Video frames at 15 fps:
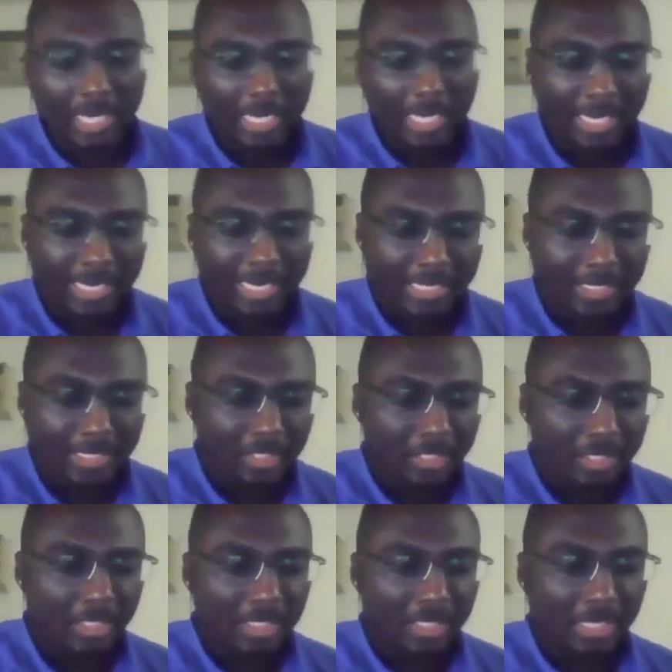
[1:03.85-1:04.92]
And
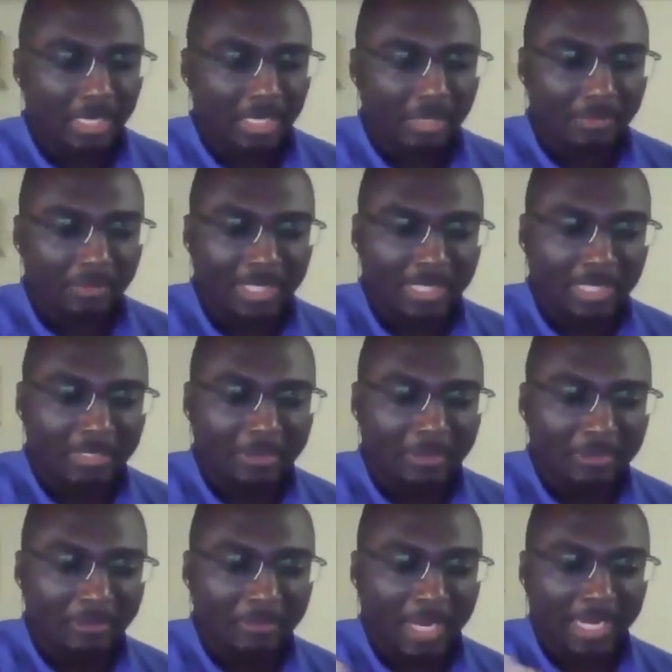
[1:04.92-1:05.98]

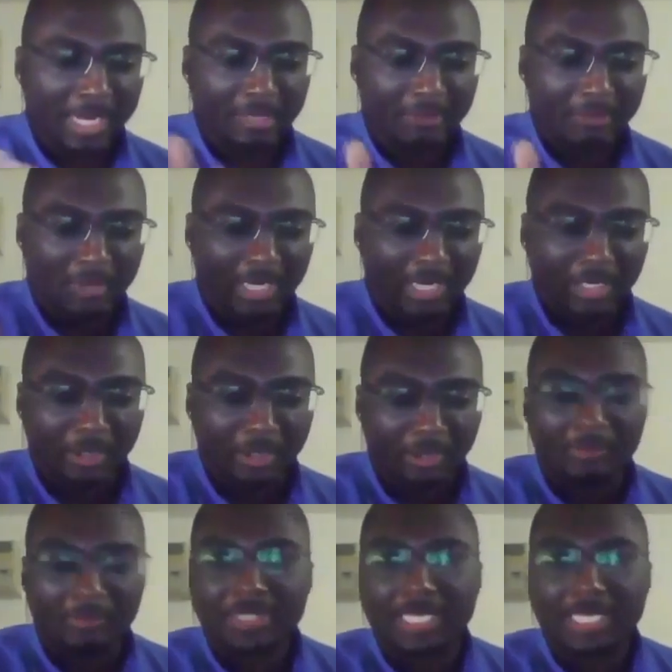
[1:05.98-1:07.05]
my
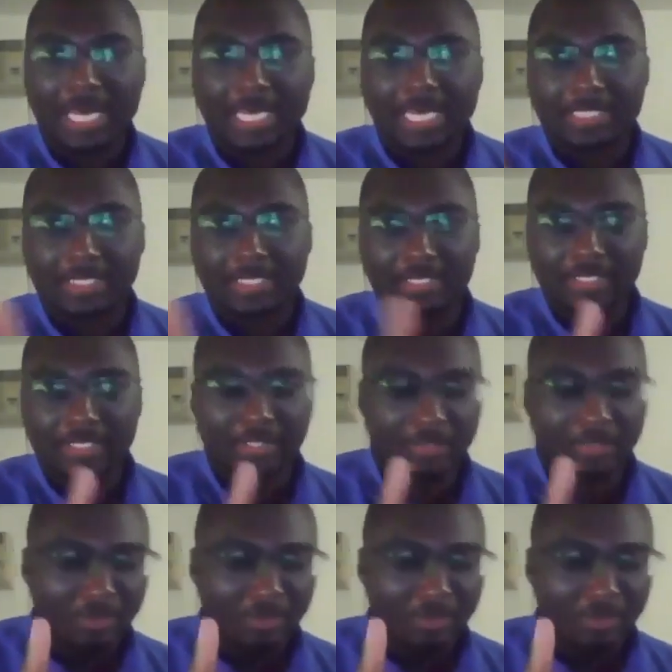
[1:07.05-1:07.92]
current task is